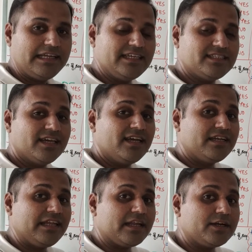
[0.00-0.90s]
is
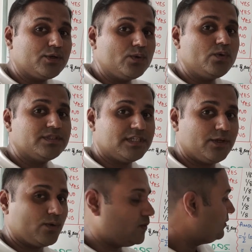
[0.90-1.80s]
nearer to
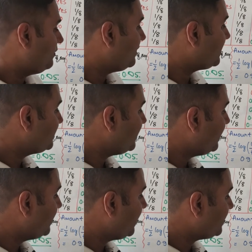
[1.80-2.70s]
0 with a
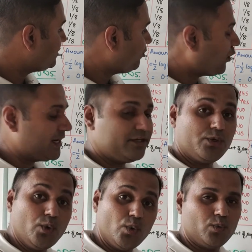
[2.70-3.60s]
Gini index
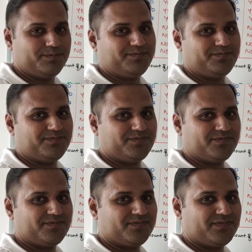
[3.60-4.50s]
0.2.
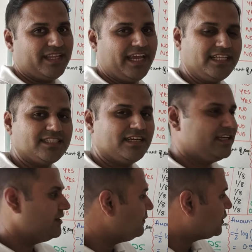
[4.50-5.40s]

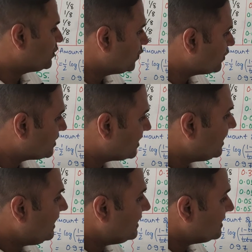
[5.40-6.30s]
Hence, we choose
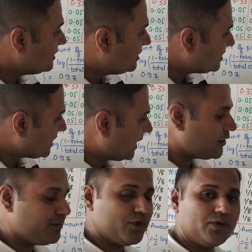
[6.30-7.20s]
this
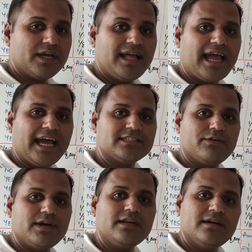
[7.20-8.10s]
attribute as
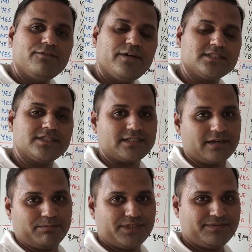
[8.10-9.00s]
our first
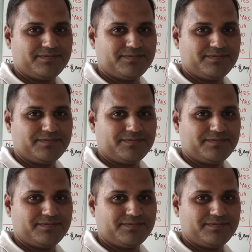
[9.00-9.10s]
stump.